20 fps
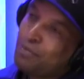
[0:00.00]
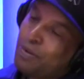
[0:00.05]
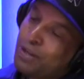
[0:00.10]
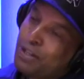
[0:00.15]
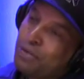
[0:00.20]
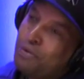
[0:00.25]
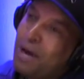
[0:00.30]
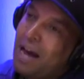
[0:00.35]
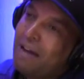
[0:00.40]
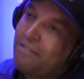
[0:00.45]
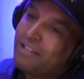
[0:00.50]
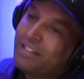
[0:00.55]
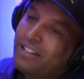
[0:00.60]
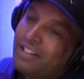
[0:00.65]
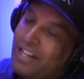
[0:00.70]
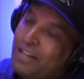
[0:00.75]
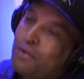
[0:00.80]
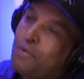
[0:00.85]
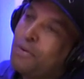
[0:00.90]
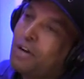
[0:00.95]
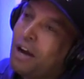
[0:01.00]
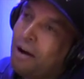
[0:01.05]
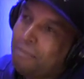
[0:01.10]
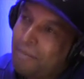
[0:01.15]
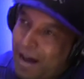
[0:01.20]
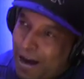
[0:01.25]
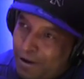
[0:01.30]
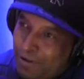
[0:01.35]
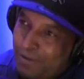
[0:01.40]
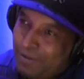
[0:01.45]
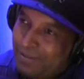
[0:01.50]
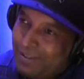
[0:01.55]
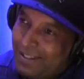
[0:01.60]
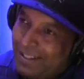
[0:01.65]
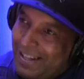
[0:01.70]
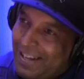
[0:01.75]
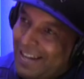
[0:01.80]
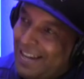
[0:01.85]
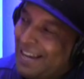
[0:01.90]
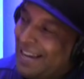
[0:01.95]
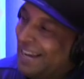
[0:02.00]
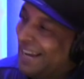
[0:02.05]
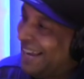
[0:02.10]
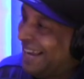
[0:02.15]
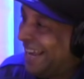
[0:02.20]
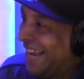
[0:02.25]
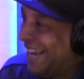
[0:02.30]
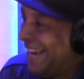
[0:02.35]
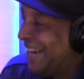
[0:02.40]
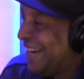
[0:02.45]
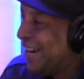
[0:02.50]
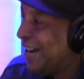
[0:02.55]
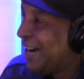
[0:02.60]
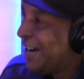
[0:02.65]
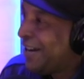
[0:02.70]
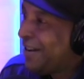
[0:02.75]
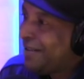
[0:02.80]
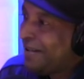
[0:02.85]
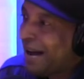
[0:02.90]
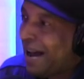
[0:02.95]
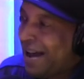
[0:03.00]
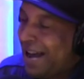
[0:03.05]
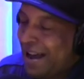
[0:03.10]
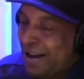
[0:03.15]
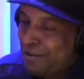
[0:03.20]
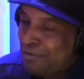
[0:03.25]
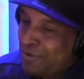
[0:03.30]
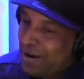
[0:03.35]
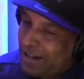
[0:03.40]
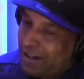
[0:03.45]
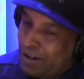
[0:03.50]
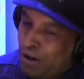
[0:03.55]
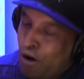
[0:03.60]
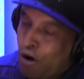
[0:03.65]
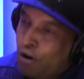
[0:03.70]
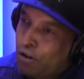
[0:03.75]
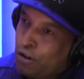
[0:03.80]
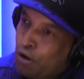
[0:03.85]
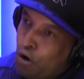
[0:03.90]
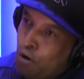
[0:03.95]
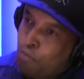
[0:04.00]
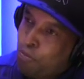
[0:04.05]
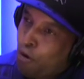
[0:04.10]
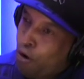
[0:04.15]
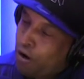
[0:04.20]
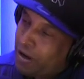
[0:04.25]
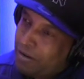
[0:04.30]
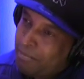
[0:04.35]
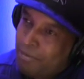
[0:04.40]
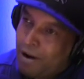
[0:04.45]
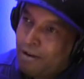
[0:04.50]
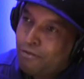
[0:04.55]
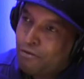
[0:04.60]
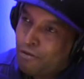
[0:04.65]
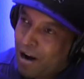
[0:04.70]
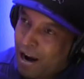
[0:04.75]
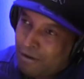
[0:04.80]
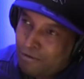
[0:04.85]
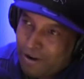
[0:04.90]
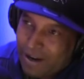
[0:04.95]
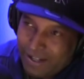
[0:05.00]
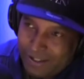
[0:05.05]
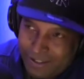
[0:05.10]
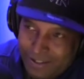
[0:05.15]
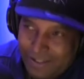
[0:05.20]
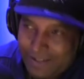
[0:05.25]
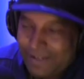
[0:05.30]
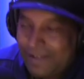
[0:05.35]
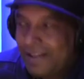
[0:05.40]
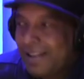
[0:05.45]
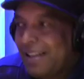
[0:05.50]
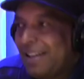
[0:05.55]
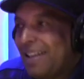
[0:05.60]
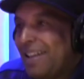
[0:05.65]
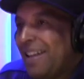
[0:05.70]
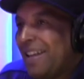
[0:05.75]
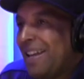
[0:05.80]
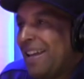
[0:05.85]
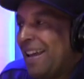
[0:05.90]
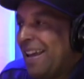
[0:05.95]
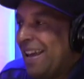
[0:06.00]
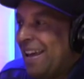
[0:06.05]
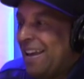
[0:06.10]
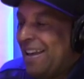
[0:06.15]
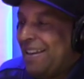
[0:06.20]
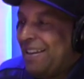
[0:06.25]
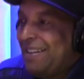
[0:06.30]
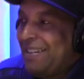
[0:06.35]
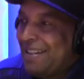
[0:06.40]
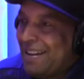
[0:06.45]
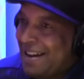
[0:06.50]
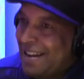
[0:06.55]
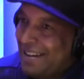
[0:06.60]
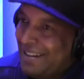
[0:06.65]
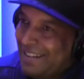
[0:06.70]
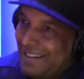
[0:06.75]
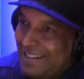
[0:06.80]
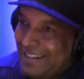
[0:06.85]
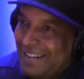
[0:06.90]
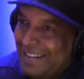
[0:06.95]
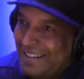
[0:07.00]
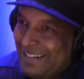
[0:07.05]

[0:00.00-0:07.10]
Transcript: when you have a single come out. Yeah. And uh, I had a record called No Pork in My Fried Rice. Okay. And that, that, that had to